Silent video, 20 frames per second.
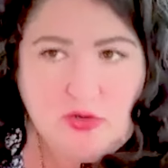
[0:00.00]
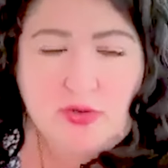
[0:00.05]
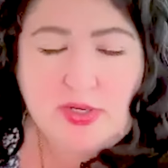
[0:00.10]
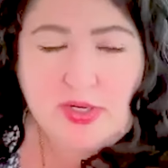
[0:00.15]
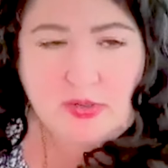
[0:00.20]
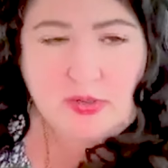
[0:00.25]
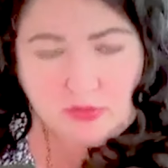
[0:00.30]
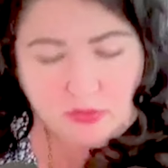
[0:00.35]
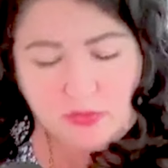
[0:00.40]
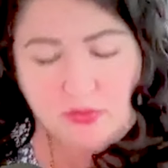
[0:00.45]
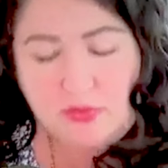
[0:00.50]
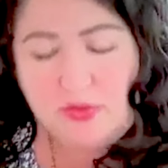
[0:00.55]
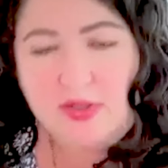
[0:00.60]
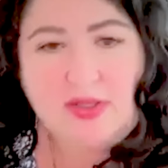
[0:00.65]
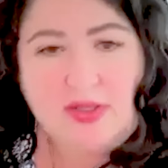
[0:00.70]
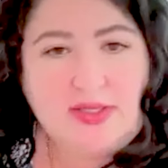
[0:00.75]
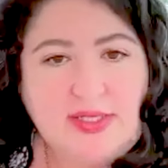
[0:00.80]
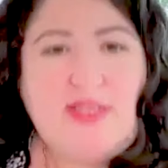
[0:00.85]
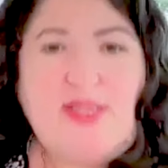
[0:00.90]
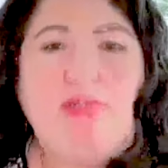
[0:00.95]
you can
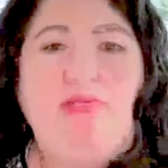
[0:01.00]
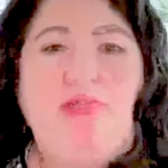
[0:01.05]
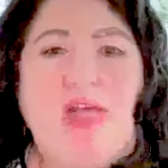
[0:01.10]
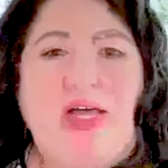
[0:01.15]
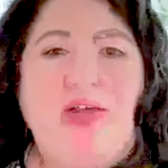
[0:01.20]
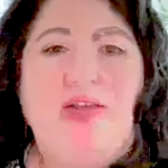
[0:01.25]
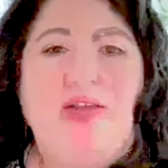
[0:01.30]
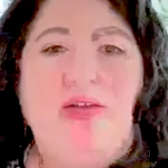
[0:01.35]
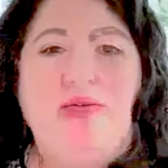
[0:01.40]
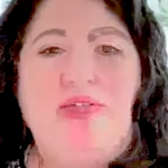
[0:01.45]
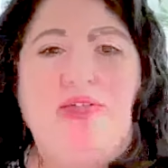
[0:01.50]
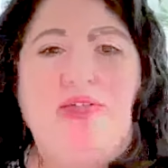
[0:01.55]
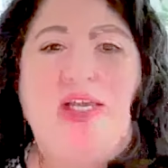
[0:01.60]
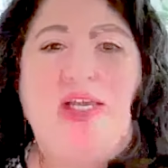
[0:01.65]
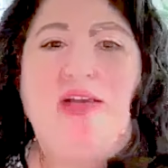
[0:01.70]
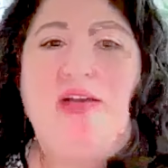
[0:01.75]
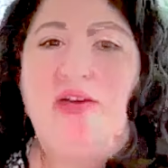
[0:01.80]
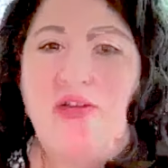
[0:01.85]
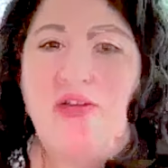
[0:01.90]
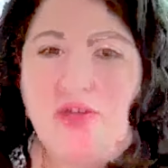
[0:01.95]
Google a list of values,
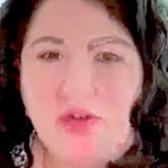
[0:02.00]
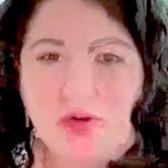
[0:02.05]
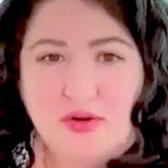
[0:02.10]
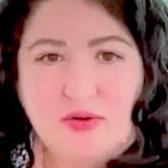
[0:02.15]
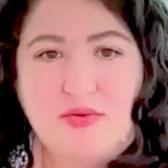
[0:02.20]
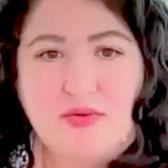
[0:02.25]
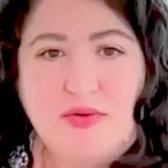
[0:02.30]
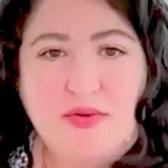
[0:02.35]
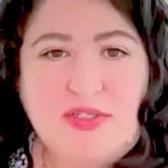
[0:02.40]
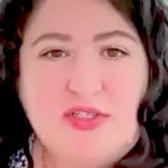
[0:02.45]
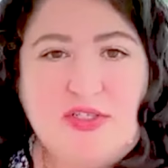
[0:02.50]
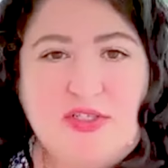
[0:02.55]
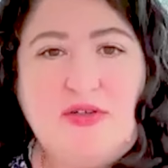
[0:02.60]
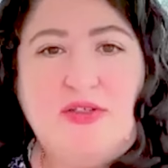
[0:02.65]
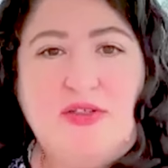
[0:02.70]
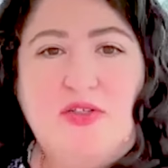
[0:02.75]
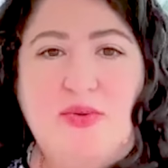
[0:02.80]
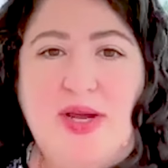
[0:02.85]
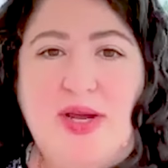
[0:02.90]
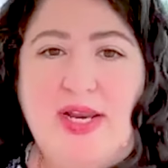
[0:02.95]
like go through and
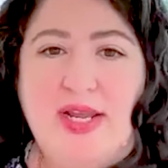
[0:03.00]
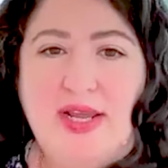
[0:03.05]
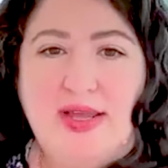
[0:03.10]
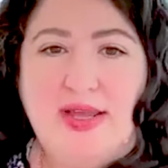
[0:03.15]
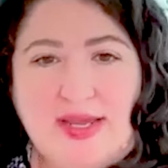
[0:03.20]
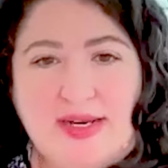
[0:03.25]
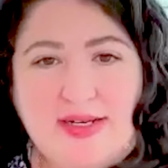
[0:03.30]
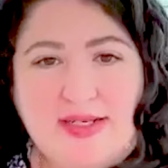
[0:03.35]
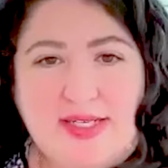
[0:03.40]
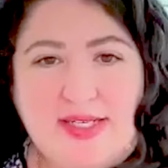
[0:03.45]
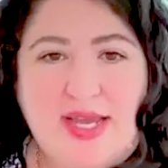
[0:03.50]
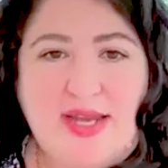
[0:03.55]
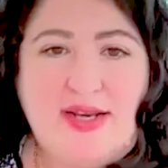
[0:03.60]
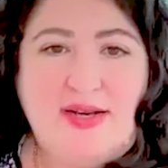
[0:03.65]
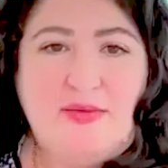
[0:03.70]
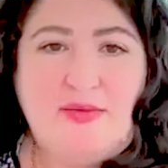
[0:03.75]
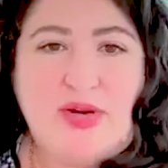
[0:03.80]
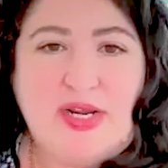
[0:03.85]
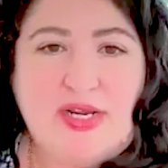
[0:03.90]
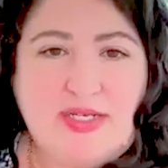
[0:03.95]
circle 20 and then 10
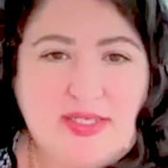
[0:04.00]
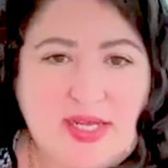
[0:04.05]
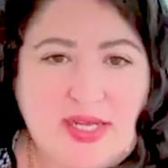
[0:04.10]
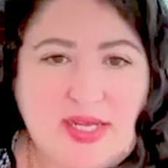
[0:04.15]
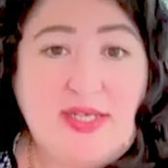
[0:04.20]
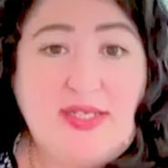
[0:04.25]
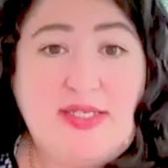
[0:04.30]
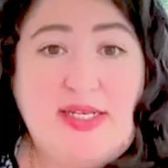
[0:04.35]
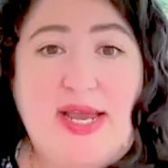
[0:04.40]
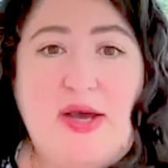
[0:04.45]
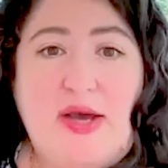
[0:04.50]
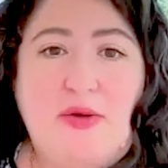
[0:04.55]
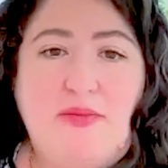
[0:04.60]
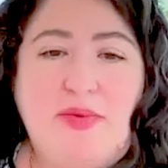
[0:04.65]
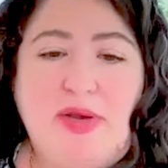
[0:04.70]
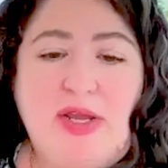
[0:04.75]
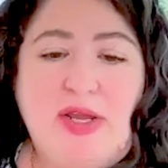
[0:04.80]
and take it down.